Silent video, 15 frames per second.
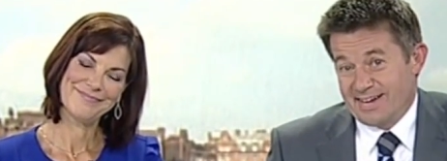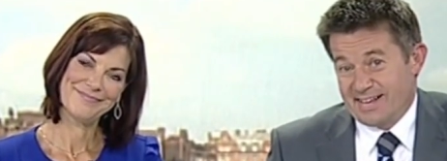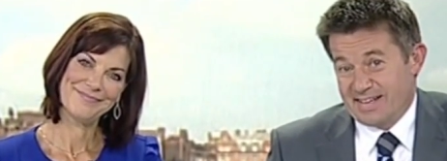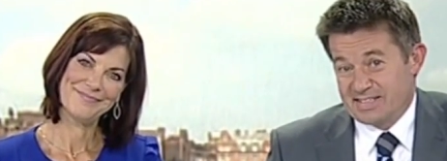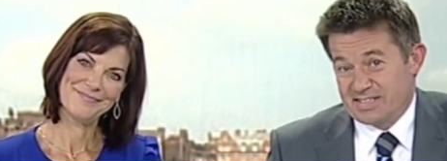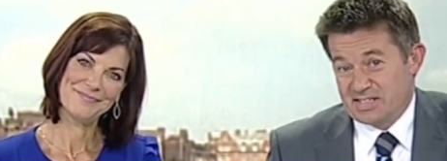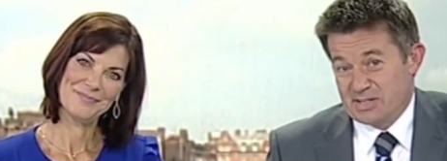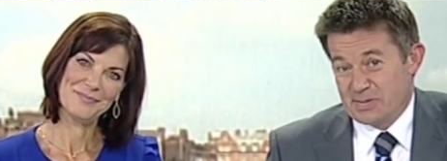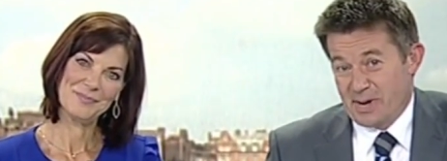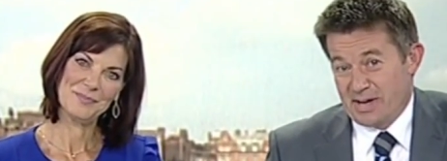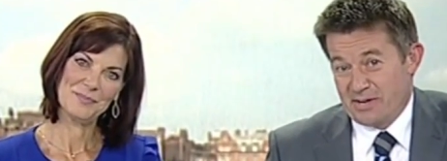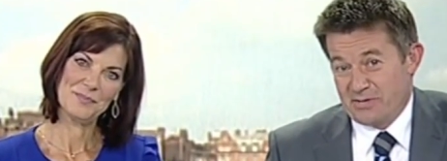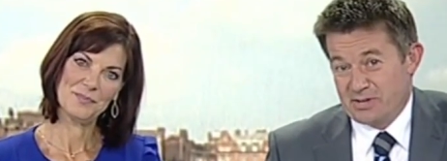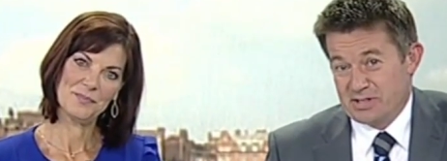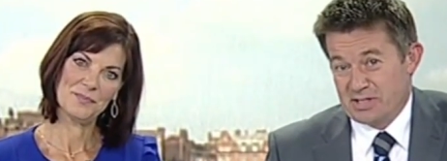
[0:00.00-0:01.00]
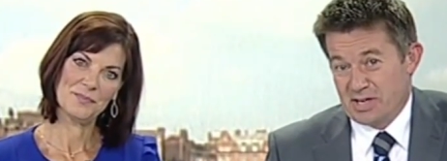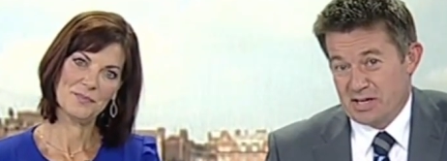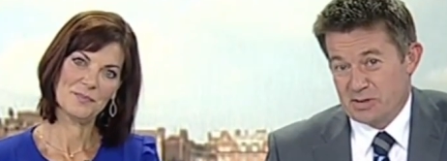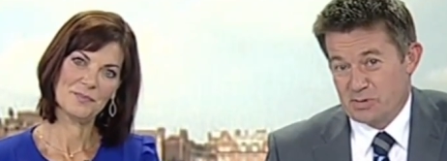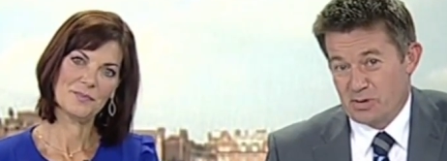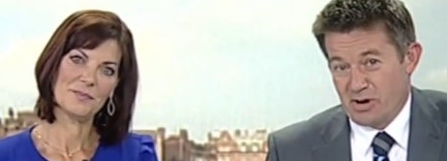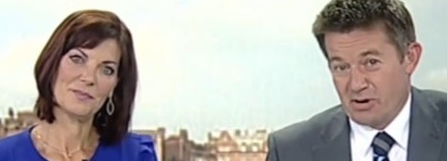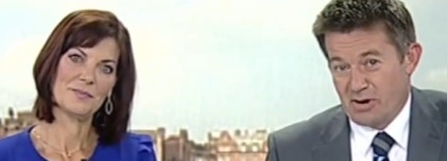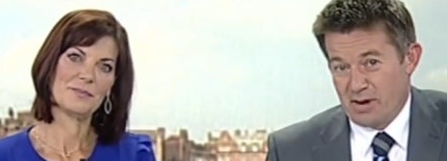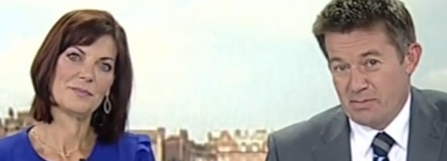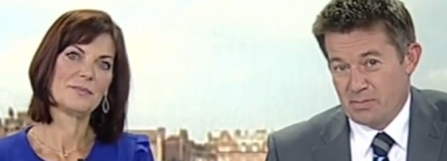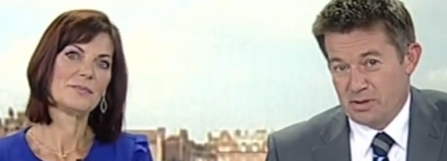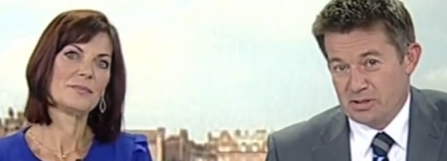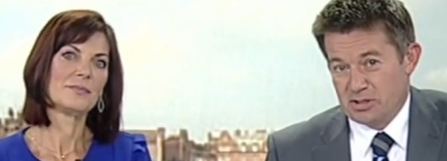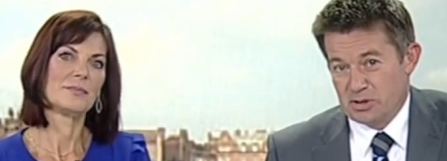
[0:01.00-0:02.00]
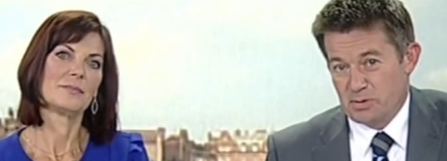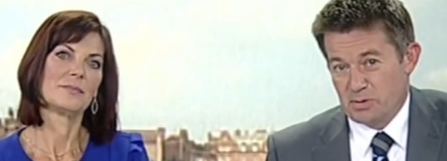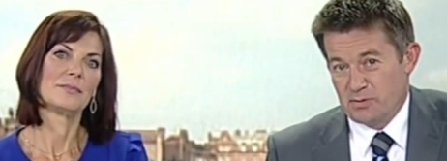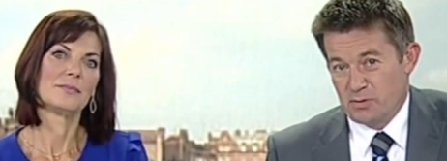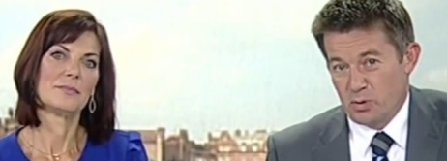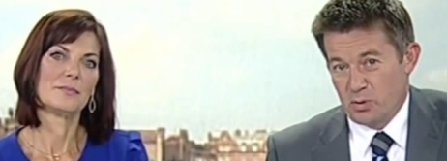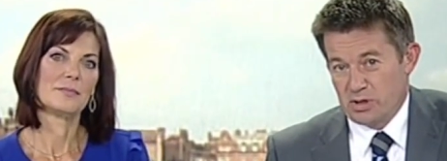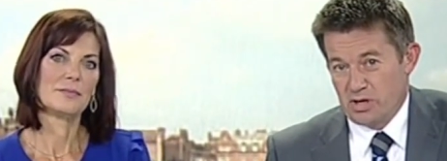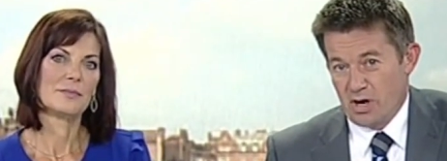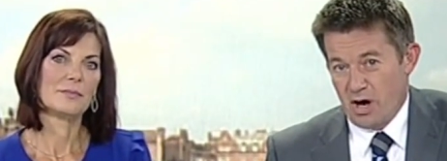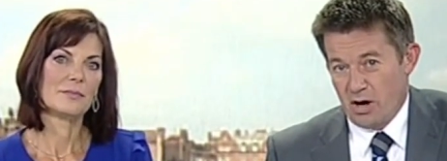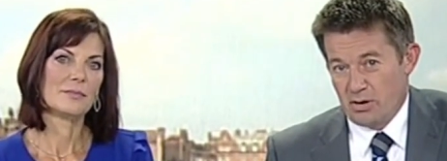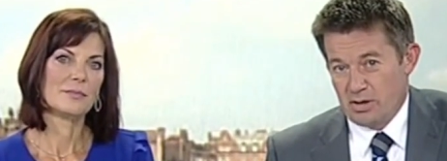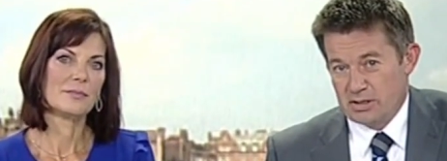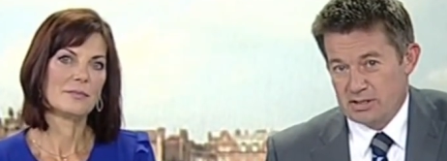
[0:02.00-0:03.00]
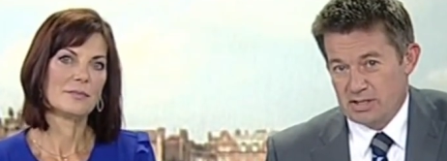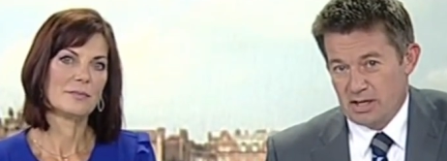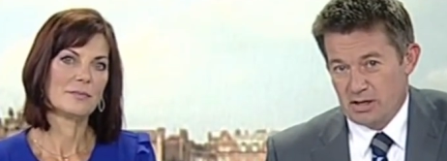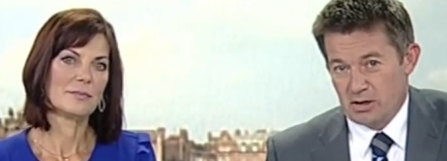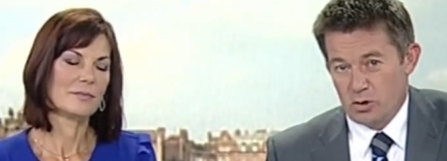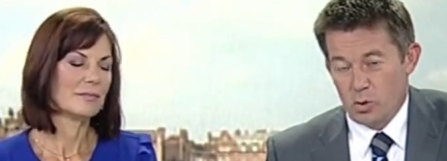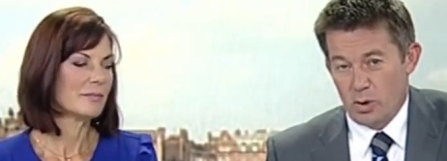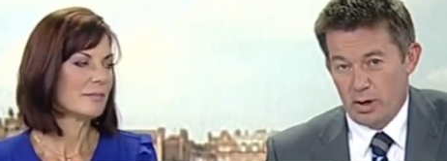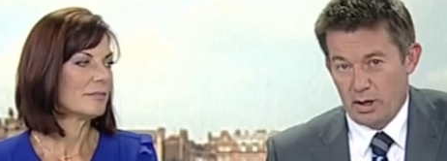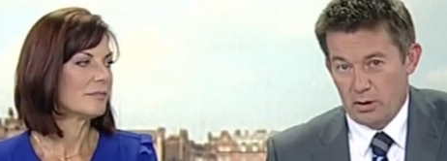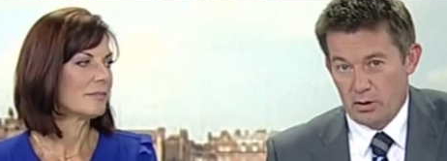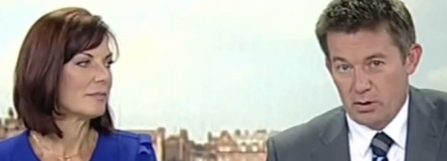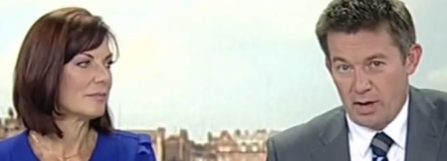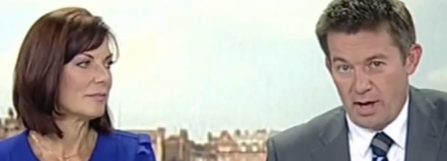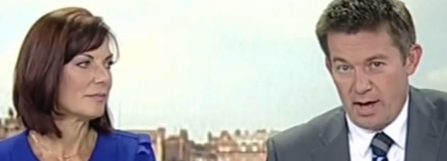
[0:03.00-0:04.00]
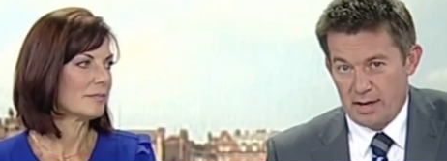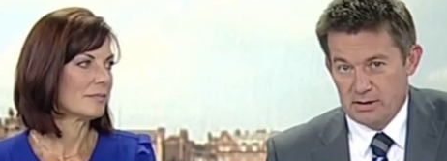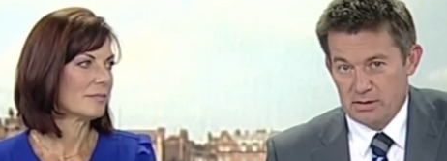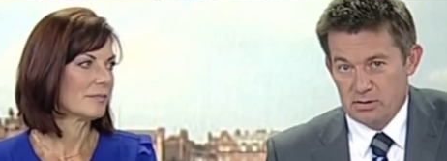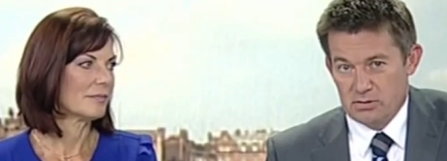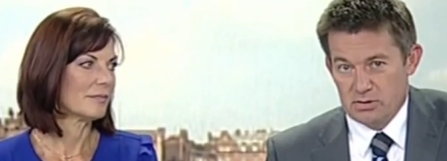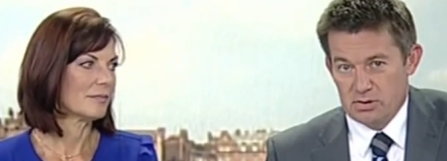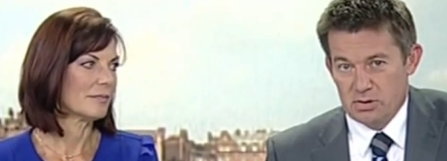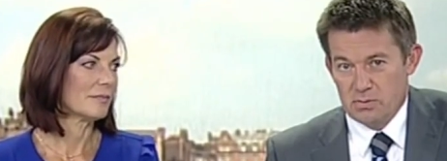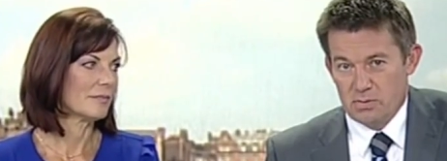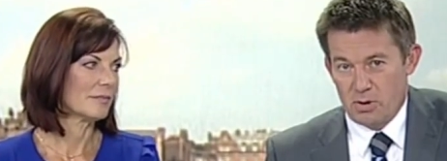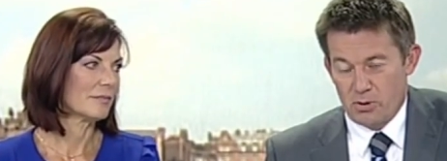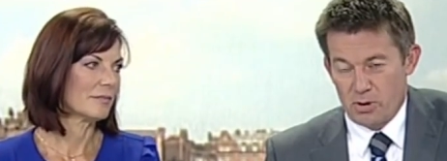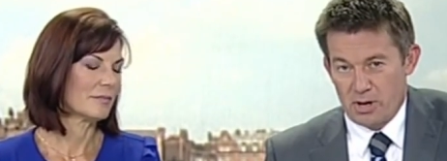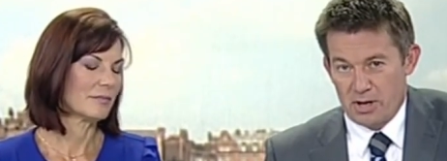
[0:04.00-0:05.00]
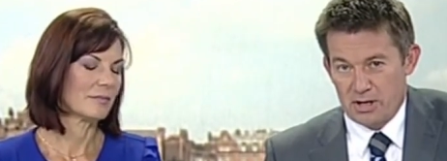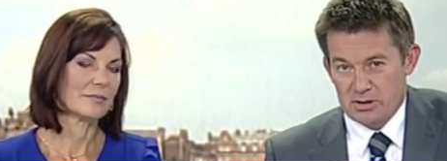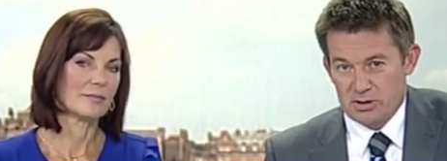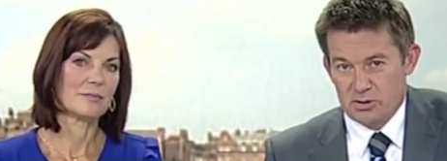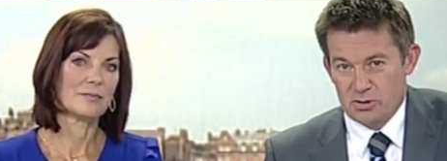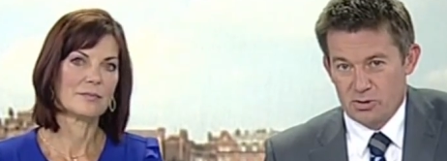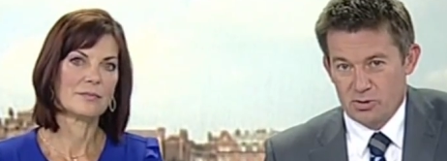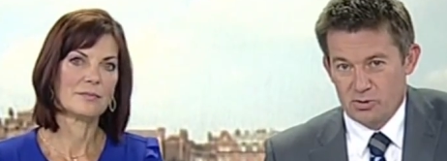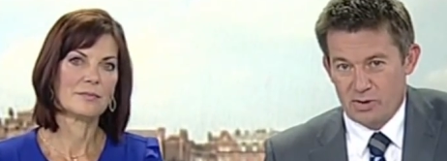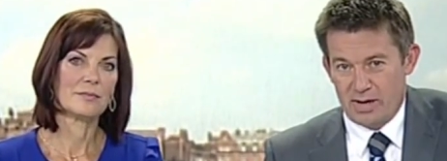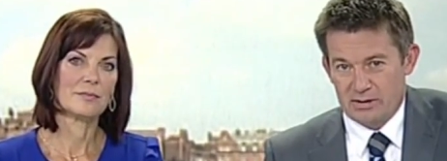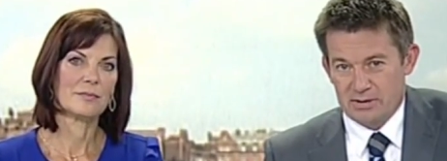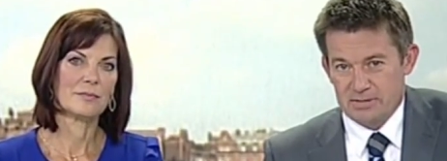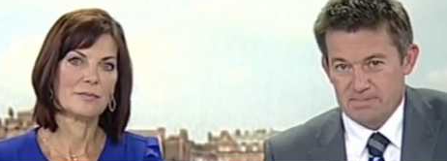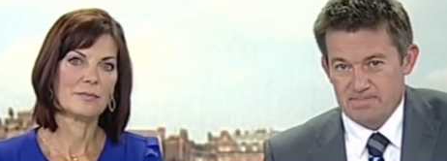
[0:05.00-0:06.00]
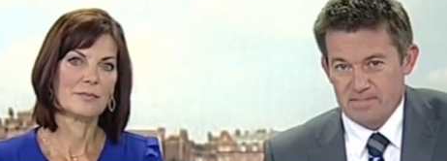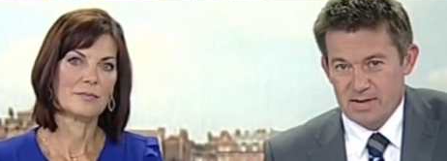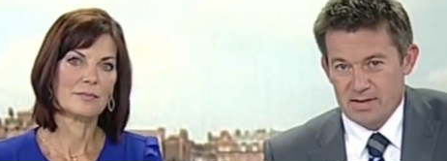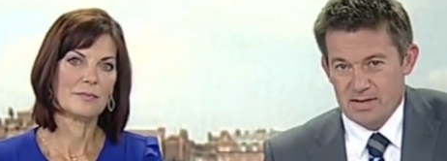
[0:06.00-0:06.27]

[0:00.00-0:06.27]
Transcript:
Speaker 1: And that's just about it for tonight's programme. But just before we go, let's take a quick look ahead to tomorrow night's Lookaround.